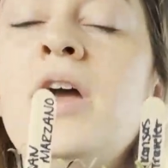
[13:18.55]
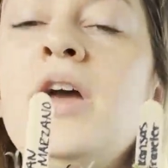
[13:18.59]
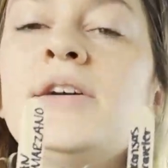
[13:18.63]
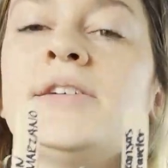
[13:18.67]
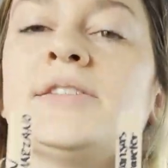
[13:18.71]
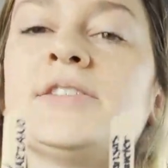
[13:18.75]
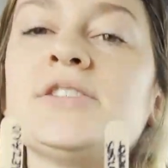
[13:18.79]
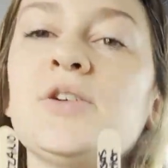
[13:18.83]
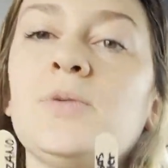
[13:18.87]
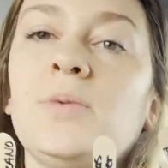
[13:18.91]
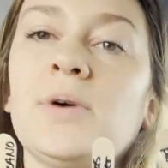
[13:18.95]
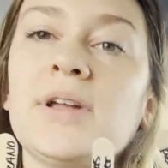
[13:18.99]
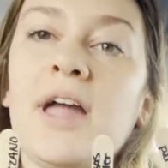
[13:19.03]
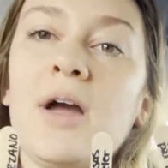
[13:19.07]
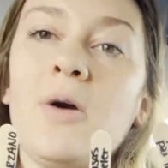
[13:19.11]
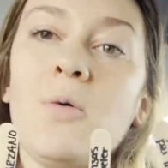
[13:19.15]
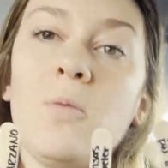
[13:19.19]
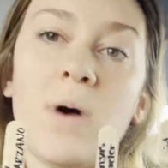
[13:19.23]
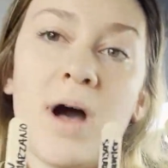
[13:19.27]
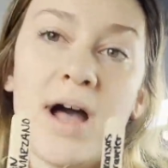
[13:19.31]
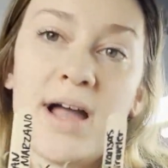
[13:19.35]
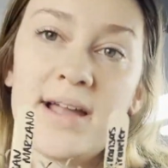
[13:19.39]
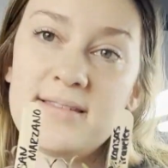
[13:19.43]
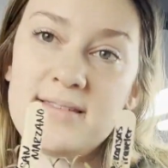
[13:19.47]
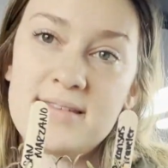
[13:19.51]
So what I
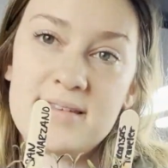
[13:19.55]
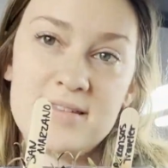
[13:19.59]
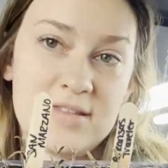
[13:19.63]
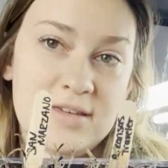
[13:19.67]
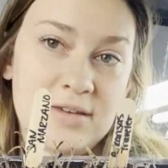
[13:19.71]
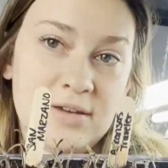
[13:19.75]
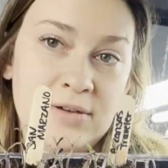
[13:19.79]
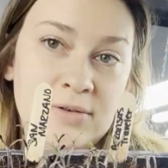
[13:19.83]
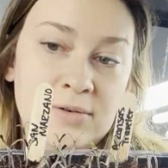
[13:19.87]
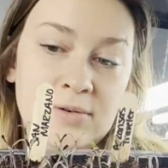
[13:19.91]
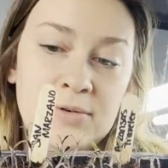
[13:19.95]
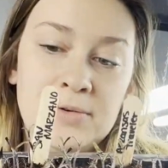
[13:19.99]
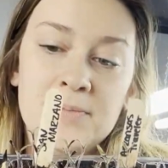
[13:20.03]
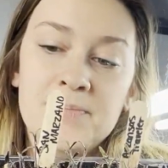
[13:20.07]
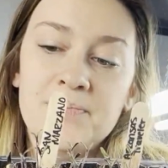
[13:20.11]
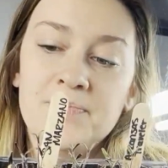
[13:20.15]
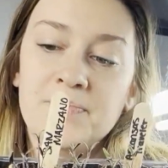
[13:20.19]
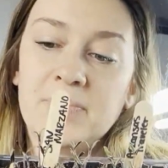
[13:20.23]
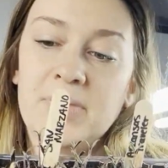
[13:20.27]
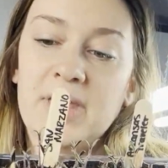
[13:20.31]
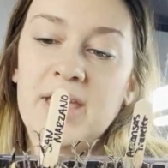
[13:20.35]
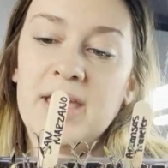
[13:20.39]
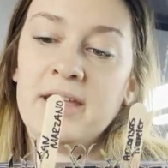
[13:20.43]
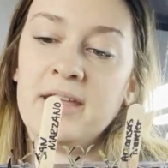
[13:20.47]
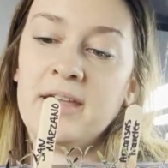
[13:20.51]
want to do
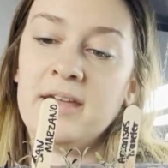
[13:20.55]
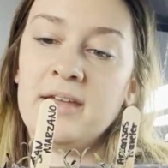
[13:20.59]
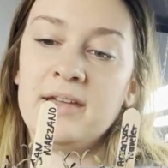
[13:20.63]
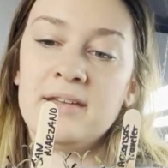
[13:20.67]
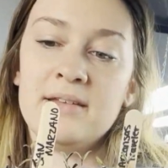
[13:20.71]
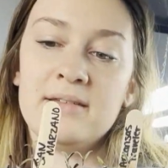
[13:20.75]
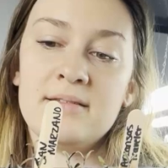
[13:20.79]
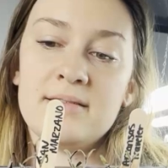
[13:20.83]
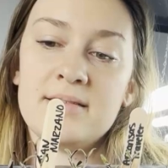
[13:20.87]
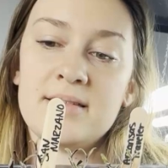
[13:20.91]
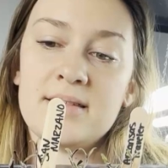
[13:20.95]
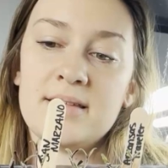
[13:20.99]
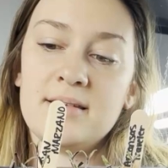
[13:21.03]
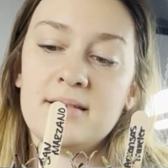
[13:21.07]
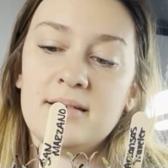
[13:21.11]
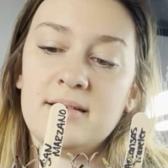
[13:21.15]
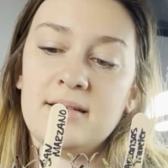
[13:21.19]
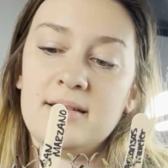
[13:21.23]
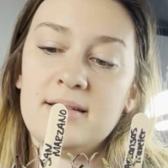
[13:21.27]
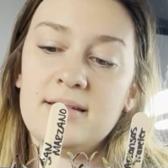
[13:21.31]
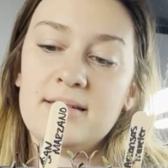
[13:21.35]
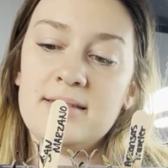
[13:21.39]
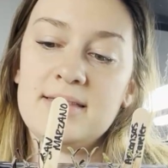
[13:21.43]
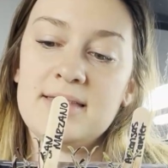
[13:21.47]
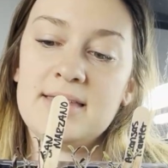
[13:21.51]
is
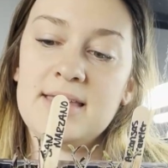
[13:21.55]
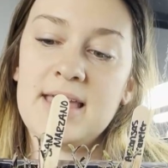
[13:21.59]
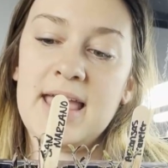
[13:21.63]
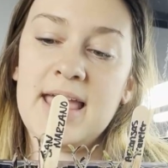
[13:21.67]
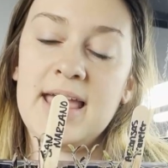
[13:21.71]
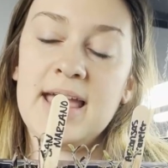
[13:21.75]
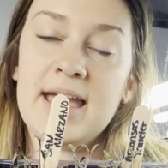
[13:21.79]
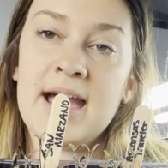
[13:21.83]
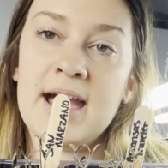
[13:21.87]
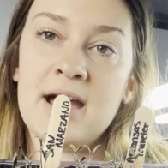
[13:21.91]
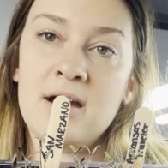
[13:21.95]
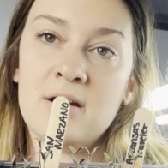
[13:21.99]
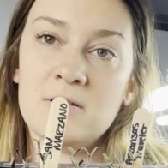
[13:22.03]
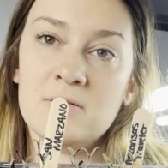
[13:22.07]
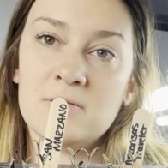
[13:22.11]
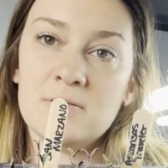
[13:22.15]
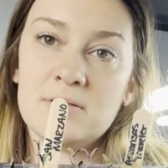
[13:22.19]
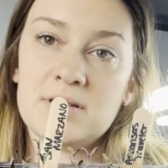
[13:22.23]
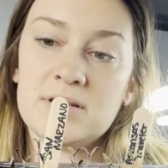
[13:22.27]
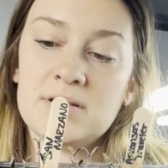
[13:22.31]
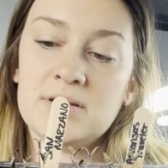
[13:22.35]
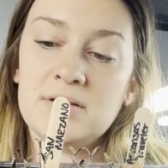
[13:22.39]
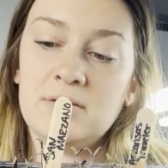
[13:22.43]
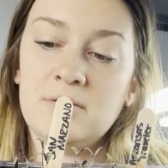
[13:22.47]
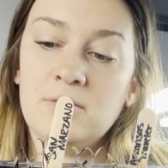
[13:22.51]
take
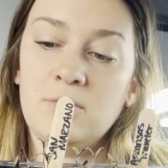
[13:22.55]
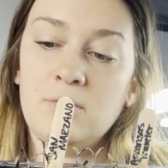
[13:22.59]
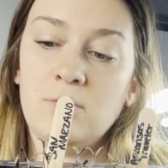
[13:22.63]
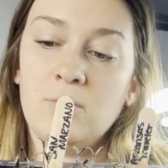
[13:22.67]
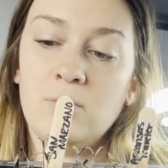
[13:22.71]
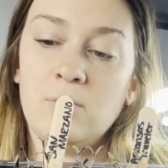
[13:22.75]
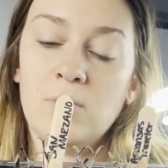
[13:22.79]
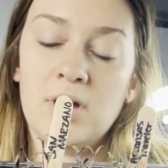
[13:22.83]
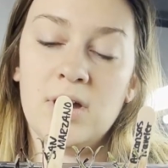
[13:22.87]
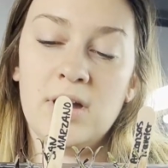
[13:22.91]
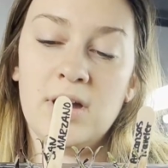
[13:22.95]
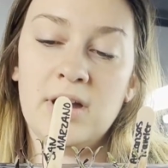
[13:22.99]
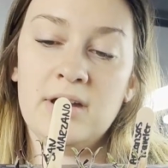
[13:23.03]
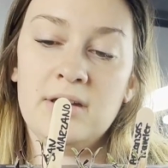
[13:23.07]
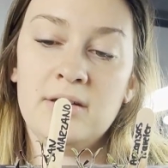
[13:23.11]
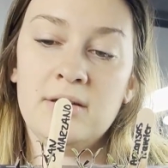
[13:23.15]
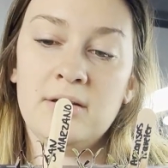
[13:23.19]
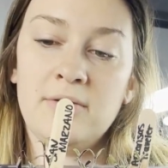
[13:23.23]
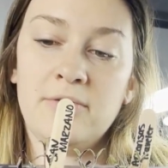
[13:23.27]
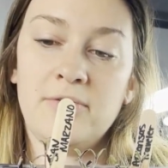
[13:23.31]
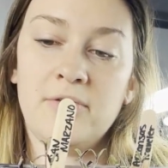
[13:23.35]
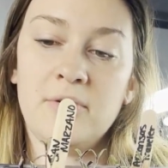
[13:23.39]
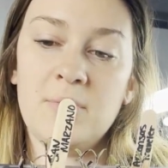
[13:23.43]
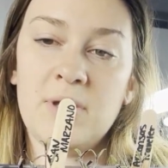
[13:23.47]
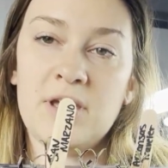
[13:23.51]
out
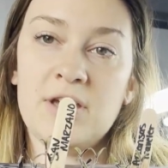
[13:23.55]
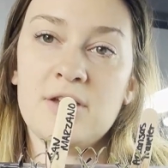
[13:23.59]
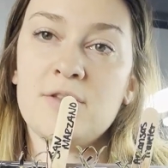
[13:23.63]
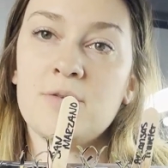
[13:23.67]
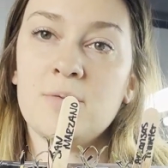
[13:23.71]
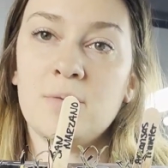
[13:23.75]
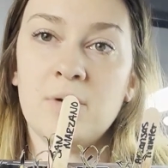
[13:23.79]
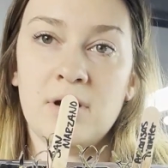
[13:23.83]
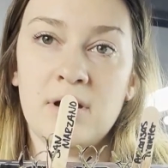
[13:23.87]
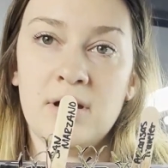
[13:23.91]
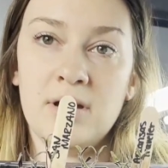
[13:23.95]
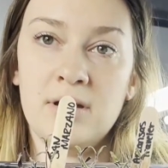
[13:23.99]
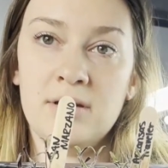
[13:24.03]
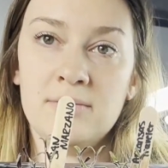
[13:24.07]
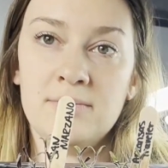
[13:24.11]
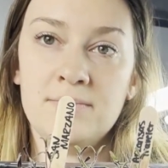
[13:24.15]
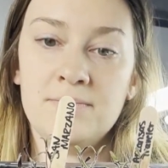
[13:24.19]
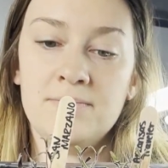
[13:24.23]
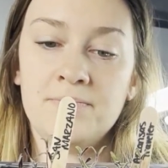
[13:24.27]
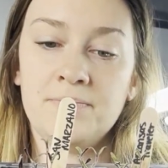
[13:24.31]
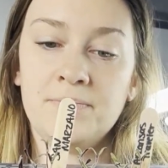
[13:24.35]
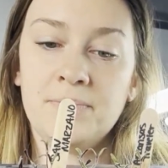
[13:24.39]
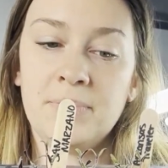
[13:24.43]
1 from each one